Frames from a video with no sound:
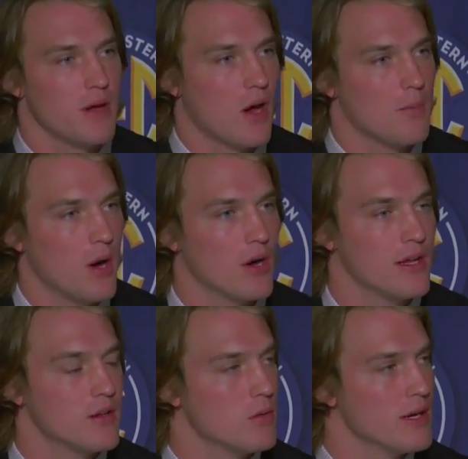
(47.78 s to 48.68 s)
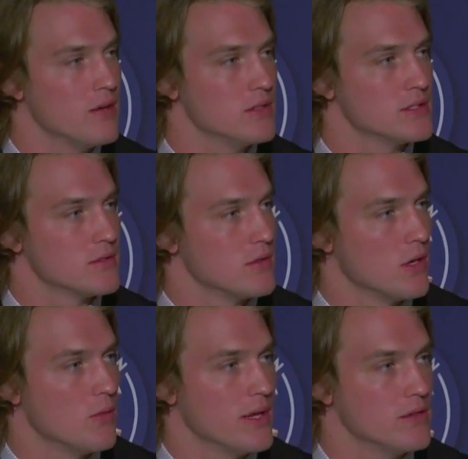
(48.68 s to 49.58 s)
we all bought into what he was, you
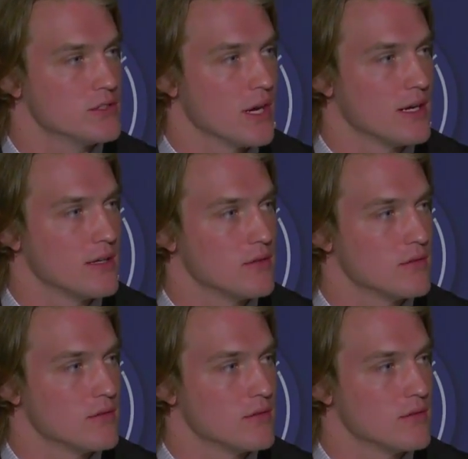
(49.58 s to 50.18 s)
know, what he was trying to,